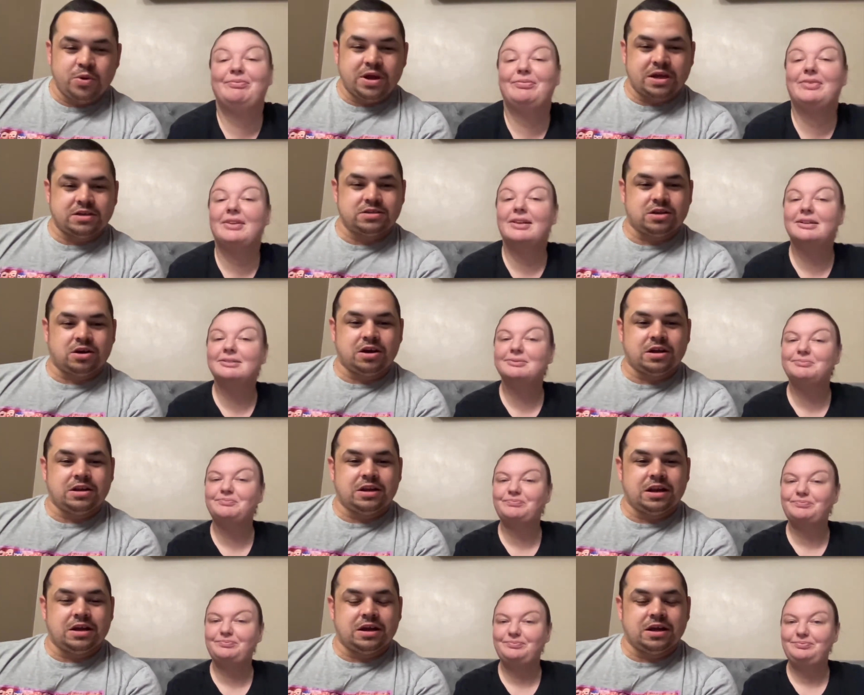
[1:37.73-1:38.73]
Speaker 1: we get
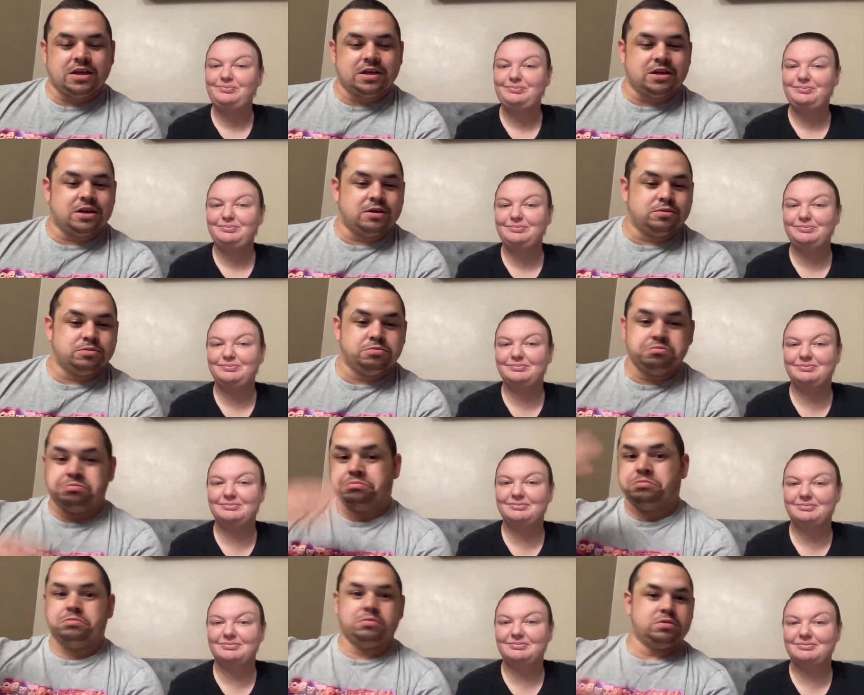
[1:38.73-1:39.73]
started, you know,
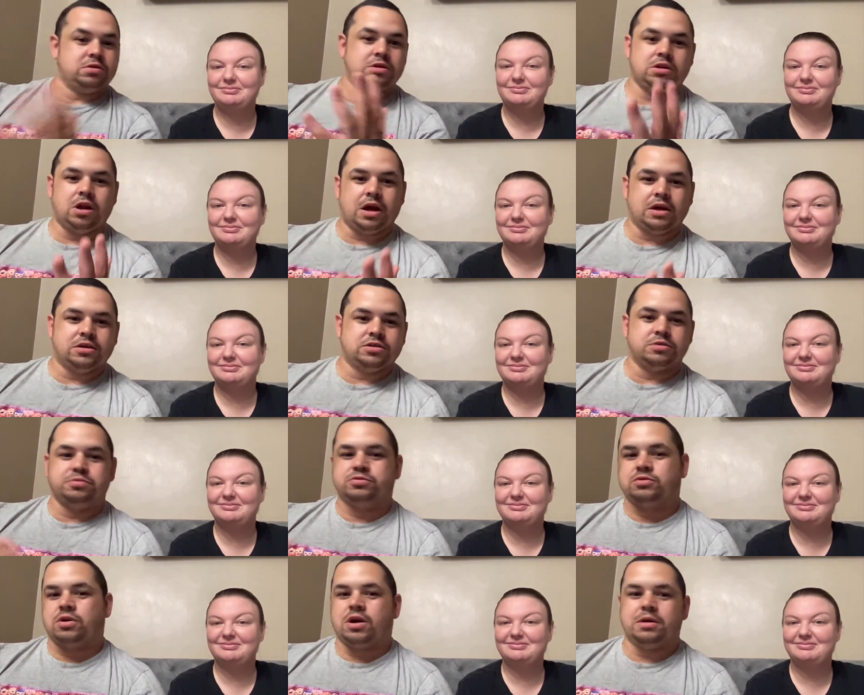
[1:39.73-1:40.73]
like,
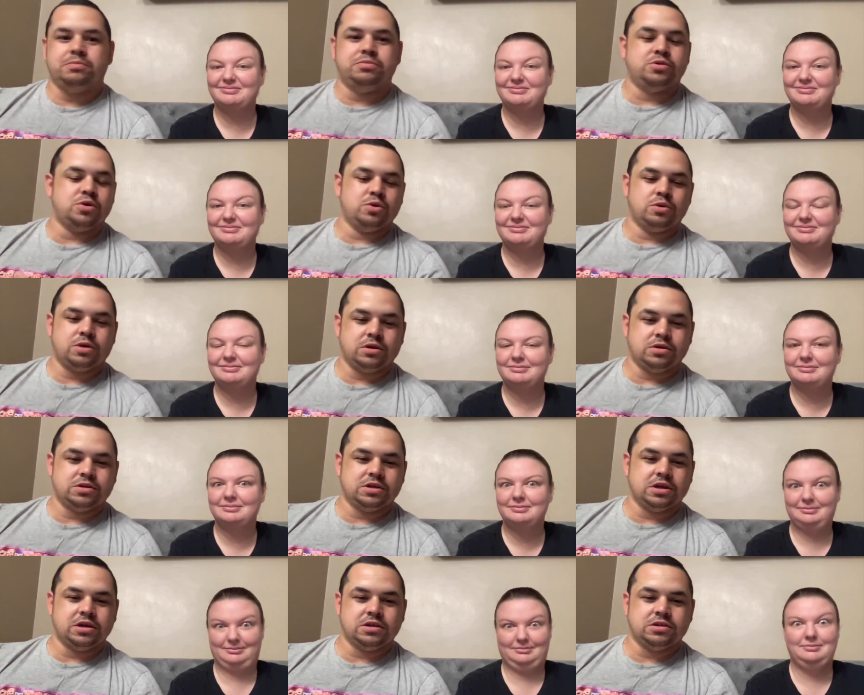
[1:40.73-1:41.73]
subscribe, do all those
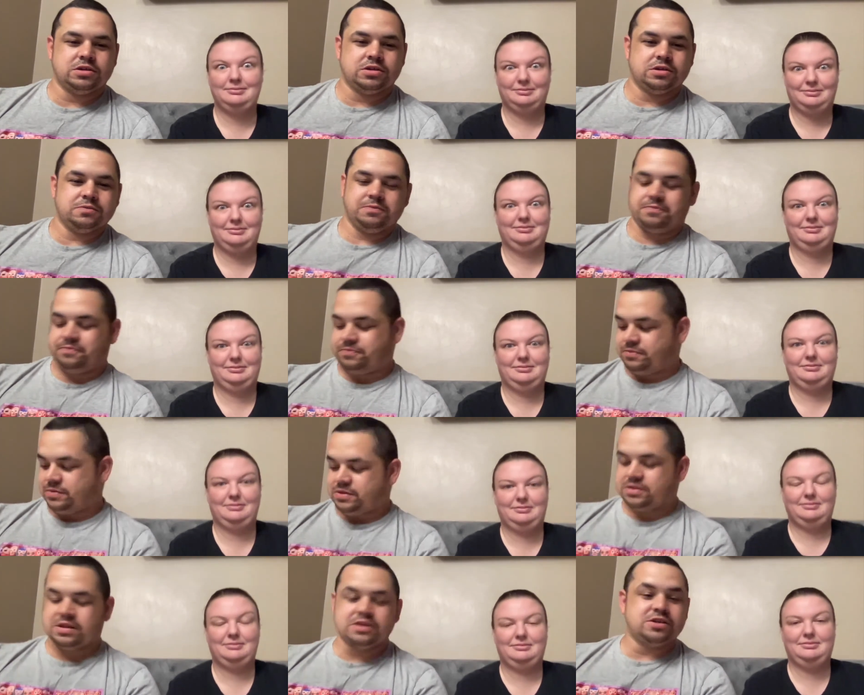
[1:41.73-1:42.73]
things.
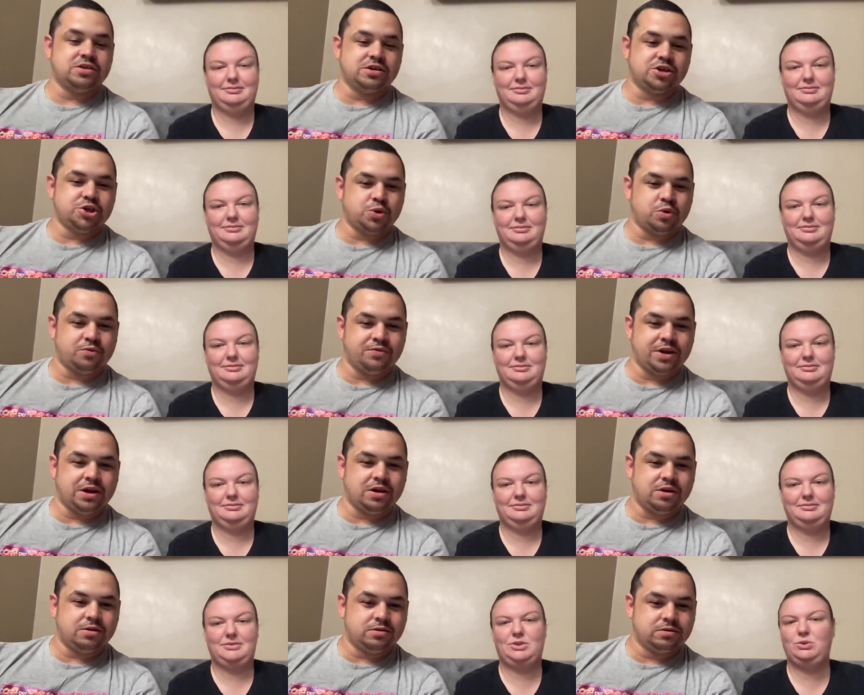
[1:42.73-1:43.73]
This is a short video.
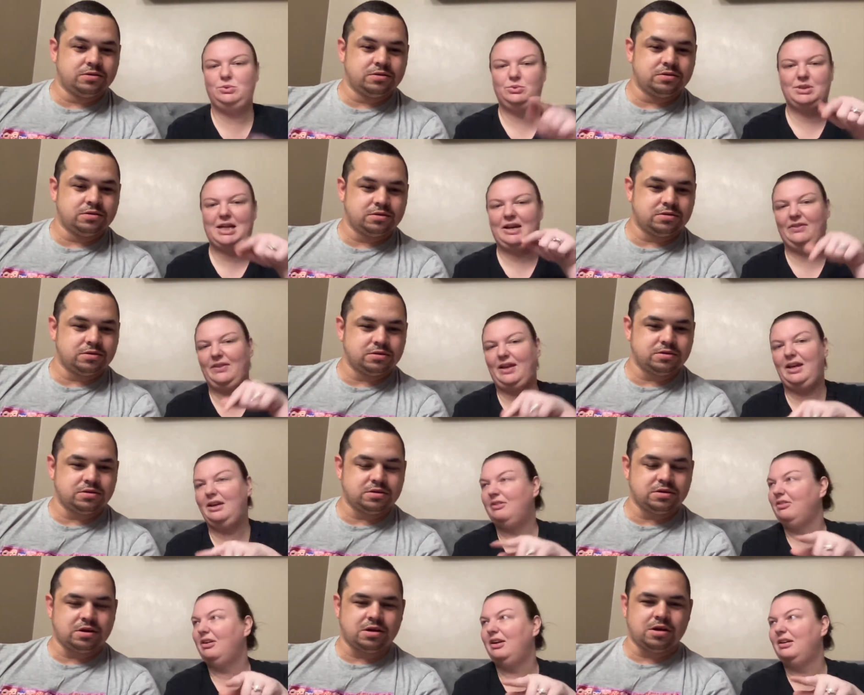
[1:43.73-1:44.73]
Speaker 2: It's all down there,
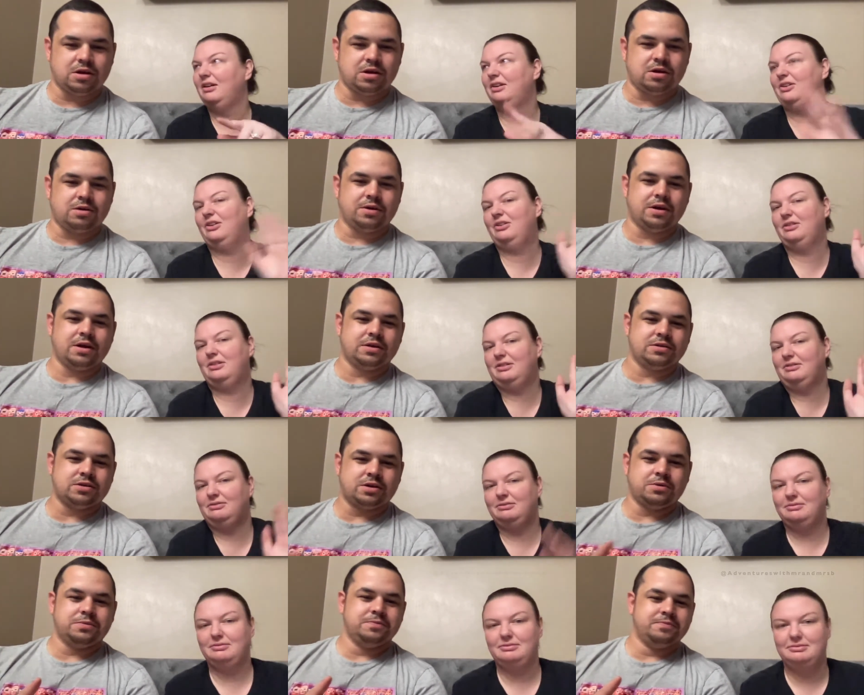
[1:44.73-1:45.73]
right?
Speaker 1: Oh, yeah. Know.
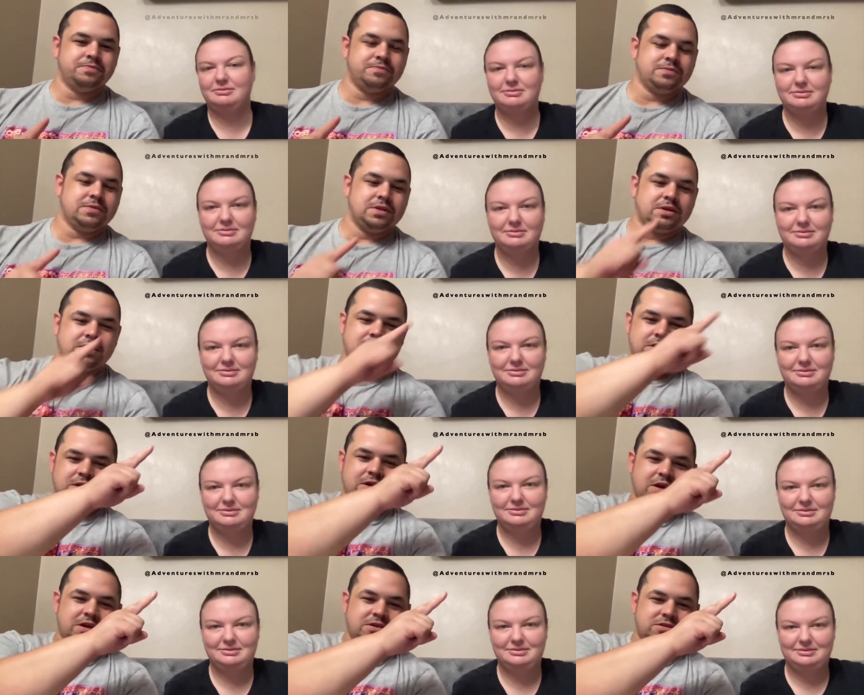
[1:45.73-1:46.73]
So,
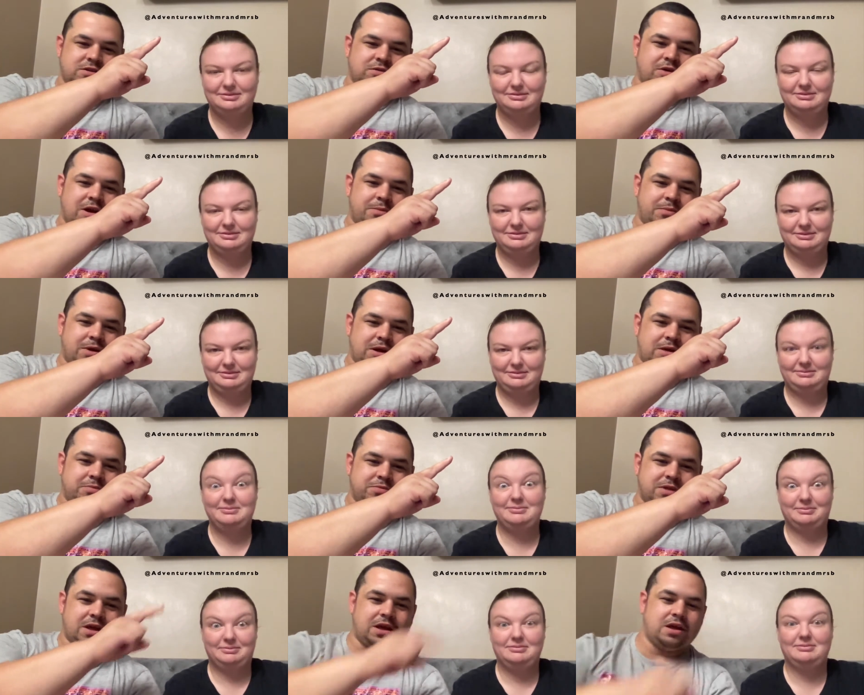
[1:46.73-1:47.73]
Instagram, up
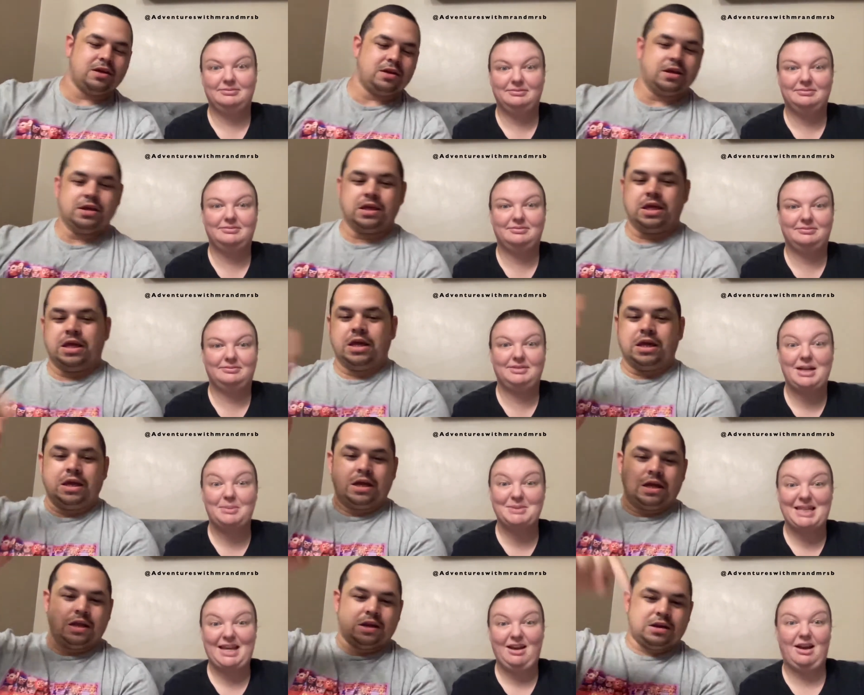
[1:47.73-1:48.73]
there. Come
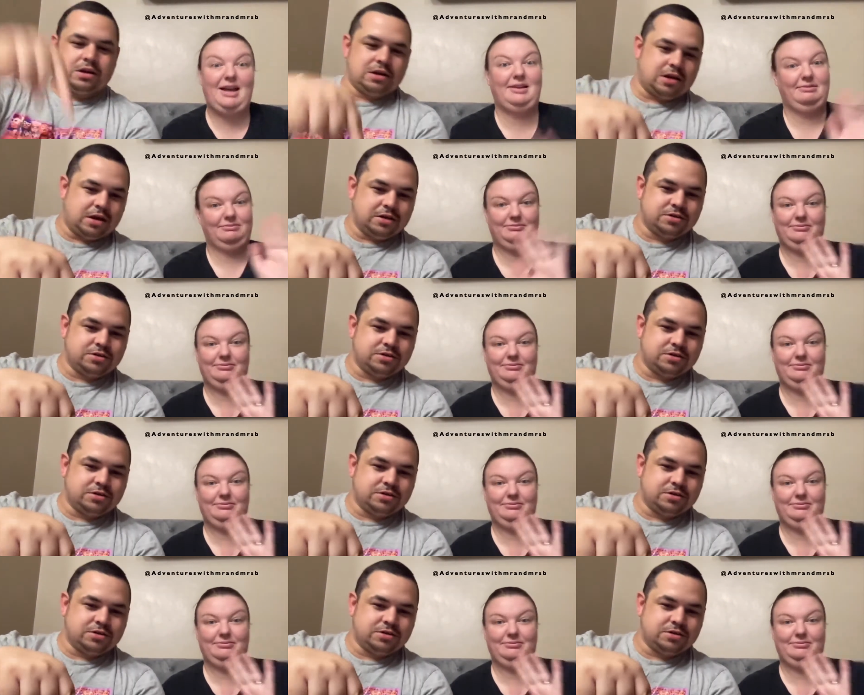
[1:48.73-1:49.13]
say hi. Like,